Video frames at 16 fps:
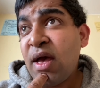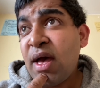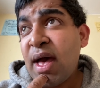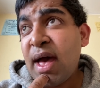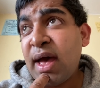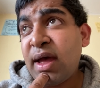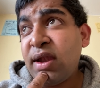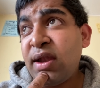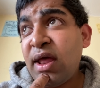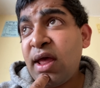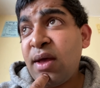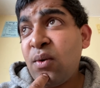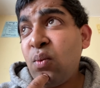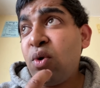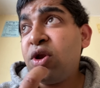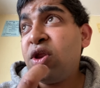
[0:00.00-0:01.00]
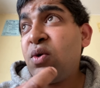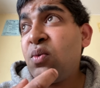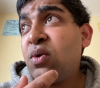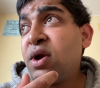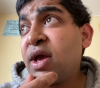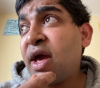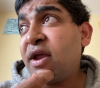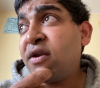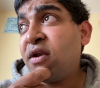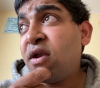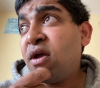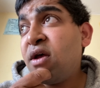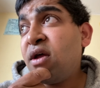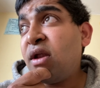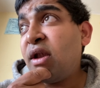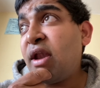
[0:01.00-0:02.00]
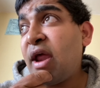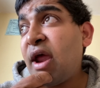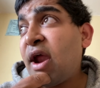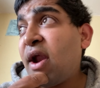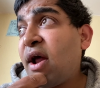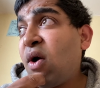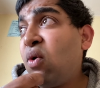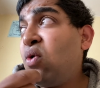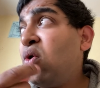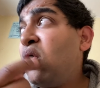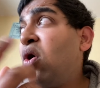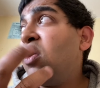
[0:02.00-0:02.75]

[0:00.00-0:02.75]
and uh, what do you work at there, or,